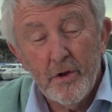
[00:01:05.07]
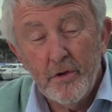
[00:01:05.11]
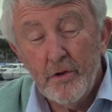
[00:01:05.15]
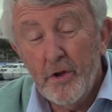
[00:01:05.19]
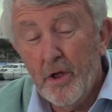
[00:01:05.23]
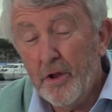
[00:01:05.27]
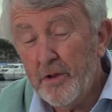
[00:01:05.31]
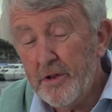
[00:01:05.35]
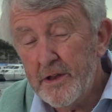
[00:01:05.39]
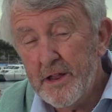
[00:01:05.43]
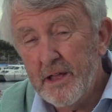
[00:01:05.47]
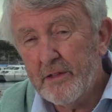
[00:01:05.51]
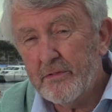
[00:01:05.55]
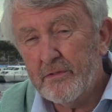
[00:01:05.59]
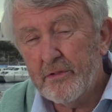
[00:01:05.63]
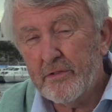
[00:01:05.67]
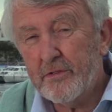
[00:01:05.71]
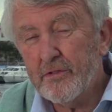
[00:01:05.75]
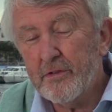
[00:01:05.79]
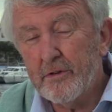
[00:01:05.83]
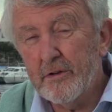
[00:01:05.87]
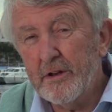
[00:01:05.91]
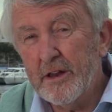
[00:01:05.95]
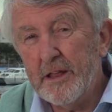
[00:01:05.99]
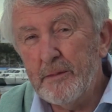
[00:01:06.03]
Not
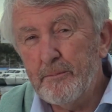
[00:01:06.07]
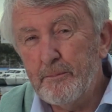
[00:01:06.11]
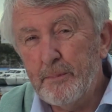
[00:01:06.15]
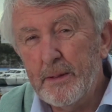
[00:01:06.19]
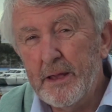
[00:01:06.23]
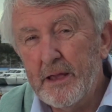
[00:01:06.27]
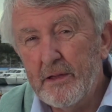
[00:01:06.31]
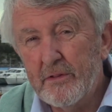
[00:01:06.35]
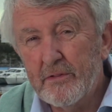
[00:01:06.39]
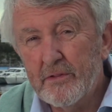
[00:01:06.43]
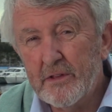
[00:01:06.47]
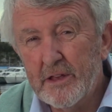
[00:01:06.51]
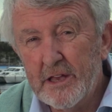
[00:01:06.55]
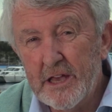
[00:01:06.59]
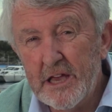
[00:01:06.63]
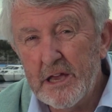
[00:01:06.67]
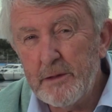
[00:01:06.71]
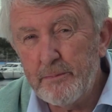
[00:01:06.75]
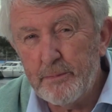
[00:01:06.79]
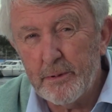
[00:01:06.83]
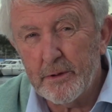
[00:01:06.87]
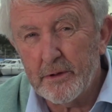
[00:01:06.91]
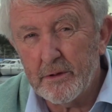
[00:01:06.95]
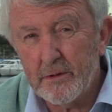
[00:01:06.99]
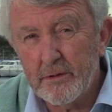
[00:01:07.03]
necessarily
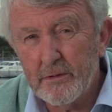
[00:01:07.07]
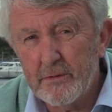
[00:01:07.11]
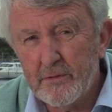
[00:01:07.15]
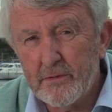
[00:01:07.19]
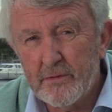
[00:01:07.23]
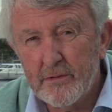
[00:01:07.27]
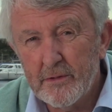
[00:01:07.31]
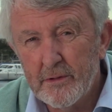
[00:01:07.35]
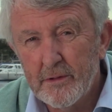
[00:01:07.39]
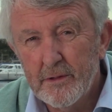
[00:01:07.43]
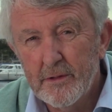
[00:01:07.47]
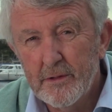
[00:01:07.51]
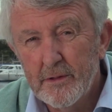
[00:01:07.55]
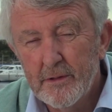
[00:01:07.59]
peacekeepers.